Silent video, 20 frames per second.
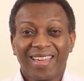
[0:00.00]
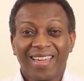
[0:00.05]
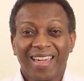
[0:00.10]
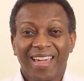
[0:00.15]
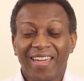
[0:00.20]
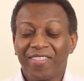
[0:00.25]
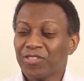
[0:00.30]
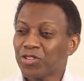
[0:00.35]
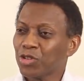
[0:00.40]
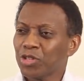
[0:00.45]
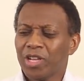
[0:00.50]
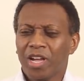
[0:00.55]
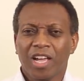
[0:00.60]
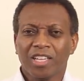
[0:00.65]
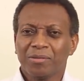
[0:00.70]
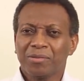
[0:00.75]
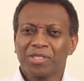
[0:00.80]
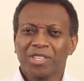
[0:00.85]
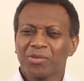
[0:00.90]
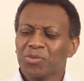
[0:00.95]
And so the
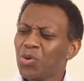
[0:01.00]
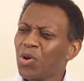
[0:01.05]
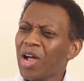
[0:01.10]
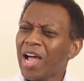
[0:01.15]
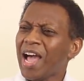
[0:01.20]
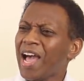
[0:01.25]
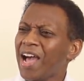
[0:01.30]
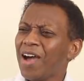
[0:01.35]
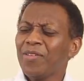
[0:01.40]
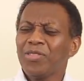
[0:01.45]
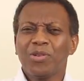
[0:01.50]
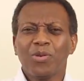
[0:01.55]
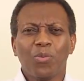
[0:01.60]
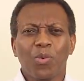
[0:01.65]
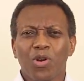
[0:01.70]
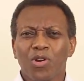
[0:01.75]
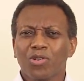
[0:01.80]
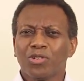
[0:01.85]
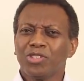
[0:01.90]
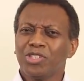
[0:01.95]
husband says, well, how in the
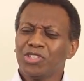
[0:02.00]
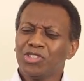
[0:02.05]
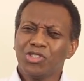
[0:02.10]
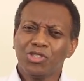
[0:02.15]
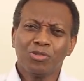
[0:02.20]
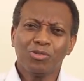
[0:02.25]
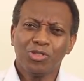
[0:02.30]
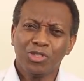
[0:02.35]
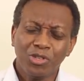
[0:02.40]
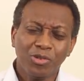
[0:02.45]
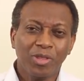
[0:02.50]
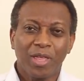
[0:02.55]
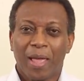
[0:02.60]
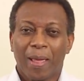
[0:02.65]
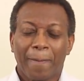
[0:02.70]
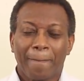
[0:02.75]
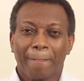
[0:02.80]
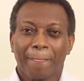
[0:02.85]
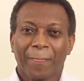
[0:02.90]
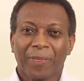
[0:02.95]
world did you do
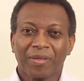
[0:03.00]
that?